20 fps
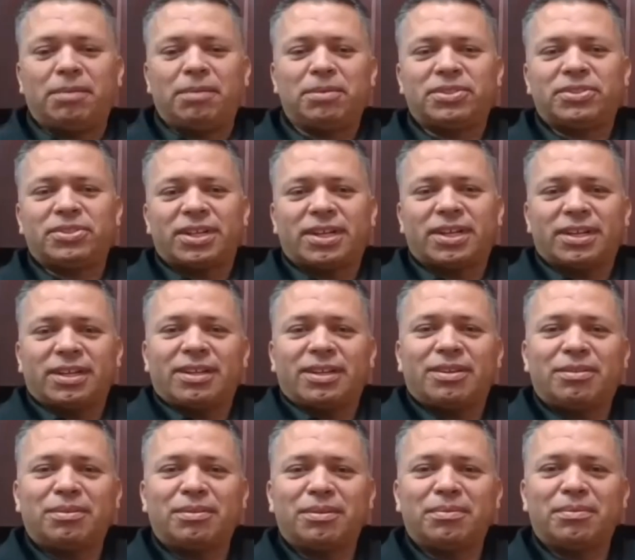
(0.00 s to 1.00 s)
name is
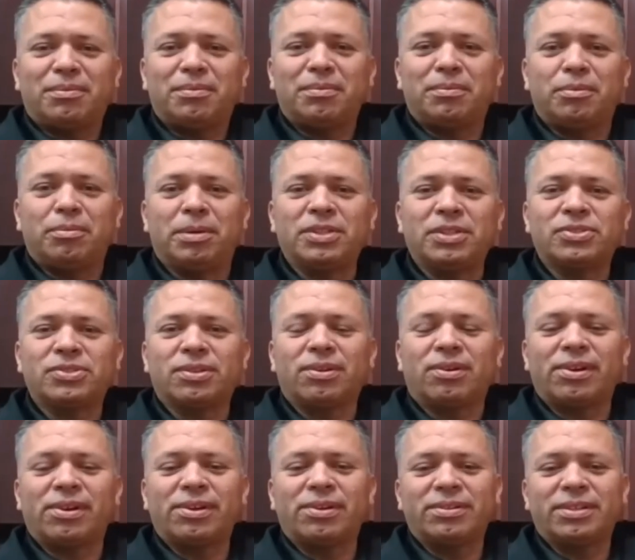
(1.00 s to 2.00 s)
Ruben
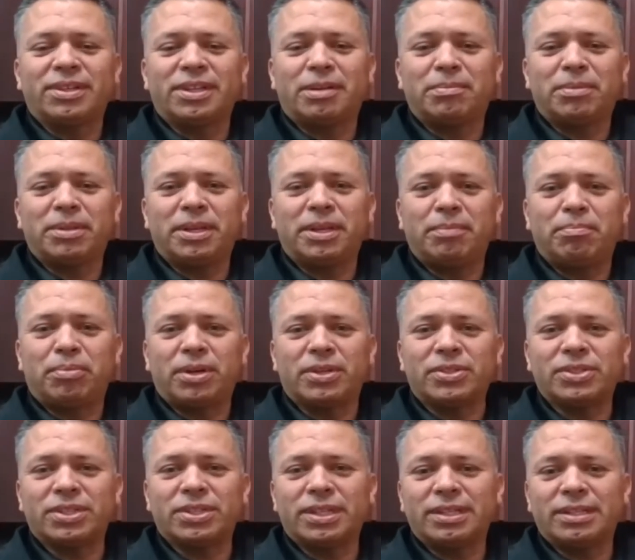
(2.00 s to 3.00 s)
Solario, and I'm the
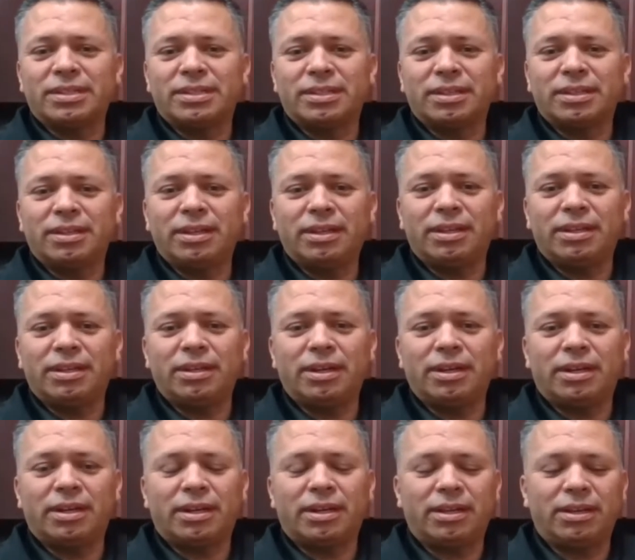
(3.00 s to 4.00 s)
president
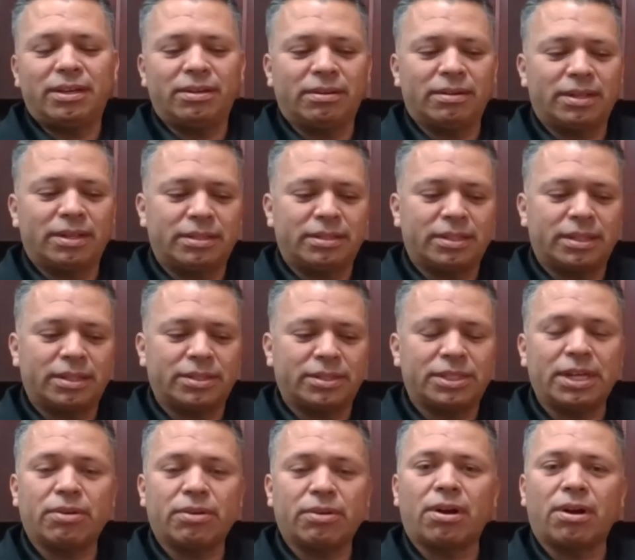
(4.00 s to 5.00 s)
here at
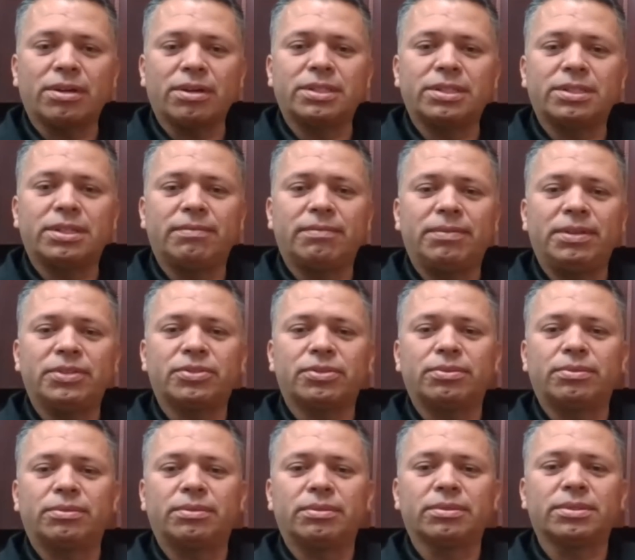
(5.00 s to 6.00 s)
Sacred Heart Nativity
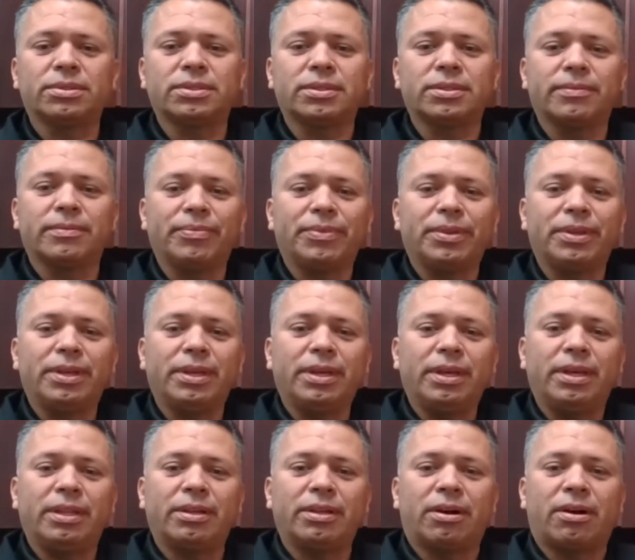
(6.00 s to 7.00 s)
Schools
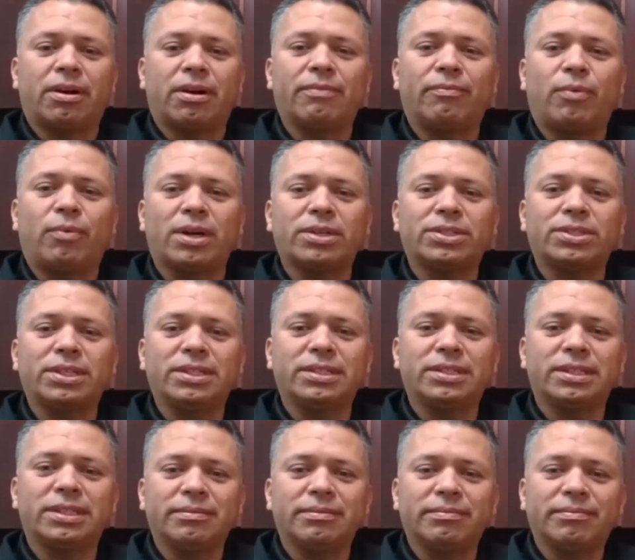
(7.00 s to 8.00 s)
in the heart of
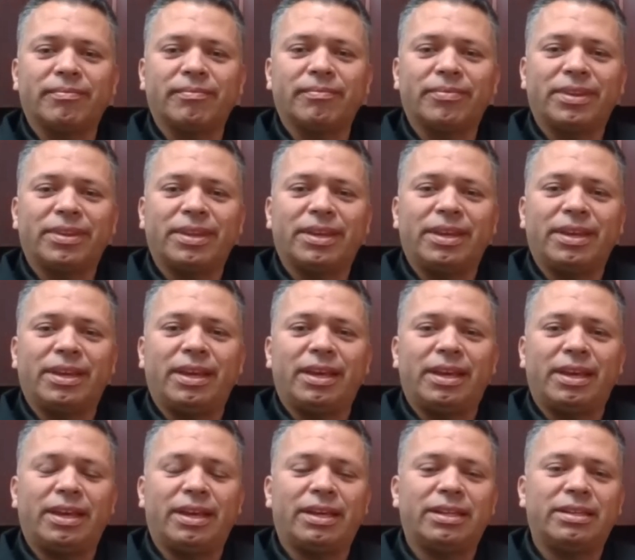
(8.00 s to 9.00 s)
Washington.
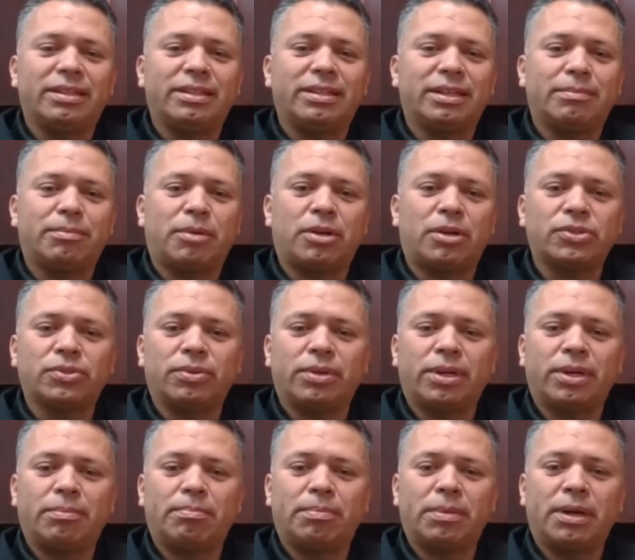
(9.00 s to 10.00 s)
And I'm
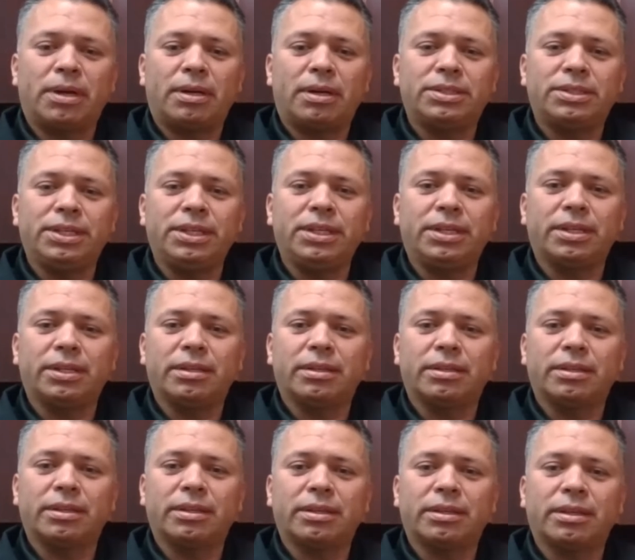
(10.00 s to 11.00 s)
also a deacon
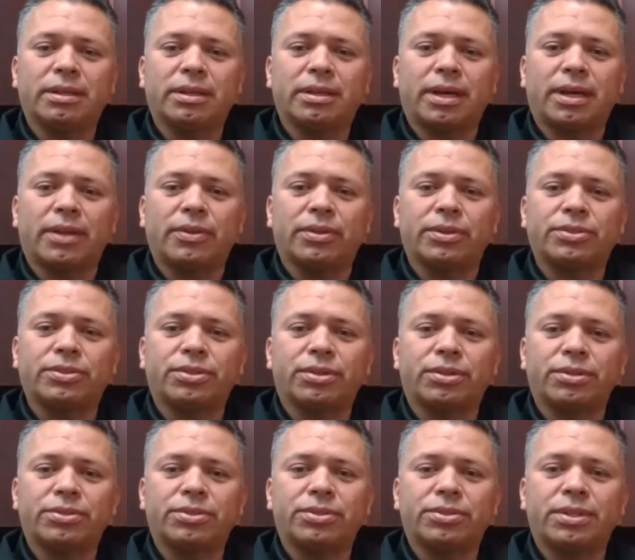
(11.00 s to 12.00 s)
in the Catholic
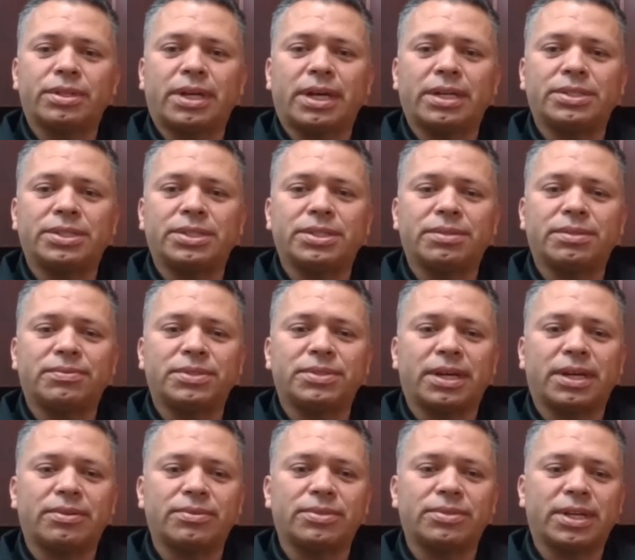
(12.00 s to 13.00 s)
Church, the Diocese of
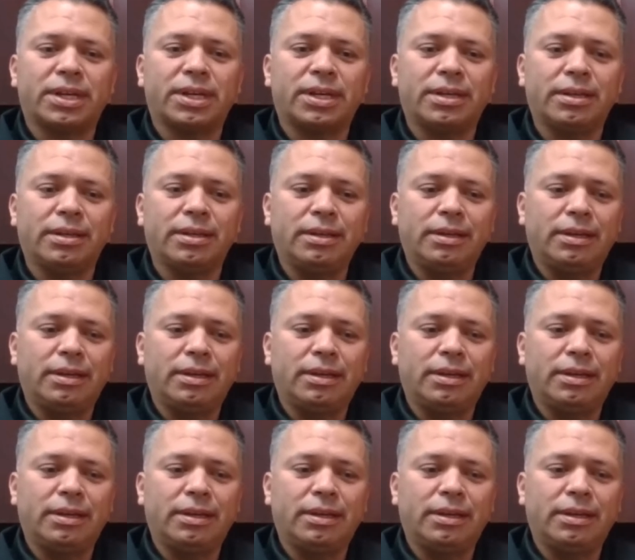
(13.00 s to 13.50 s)
San Jose.